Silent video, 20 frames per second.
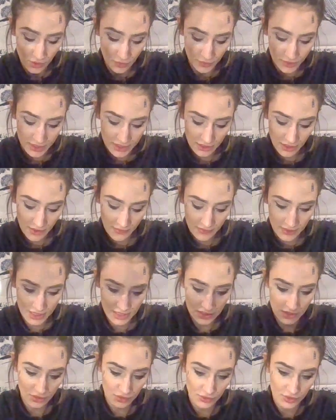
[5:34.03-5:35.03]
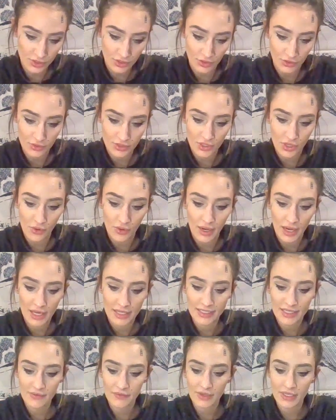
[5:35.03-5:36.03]
we still have these two too. So I
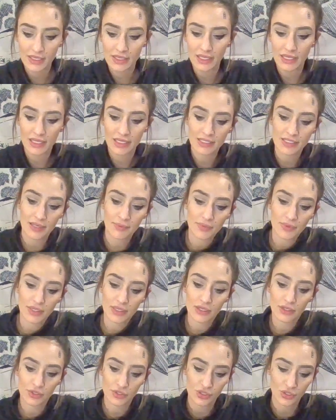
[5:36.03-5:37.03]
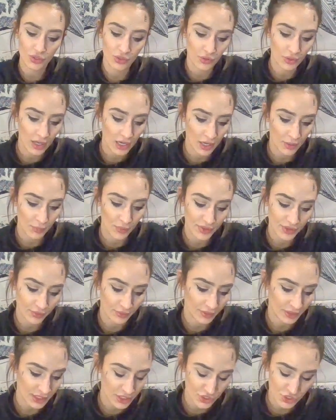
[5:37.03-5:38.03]
definitely think it's something to do um, with the
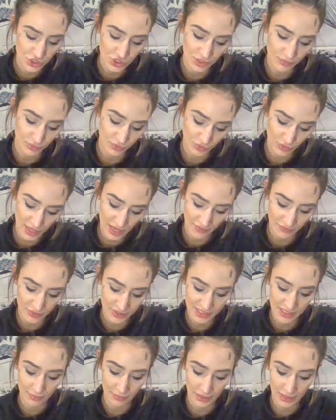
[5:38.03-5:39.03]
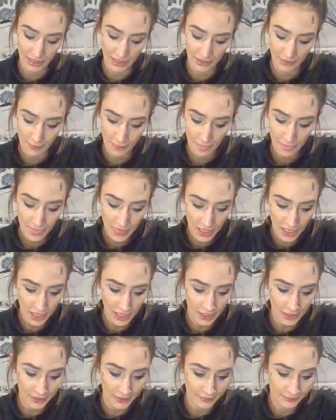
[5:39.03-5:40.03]
relationship that you have with somebody.
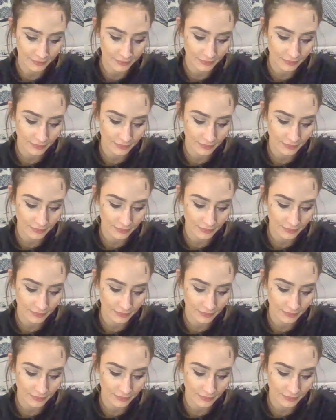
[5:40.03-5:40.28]
Um,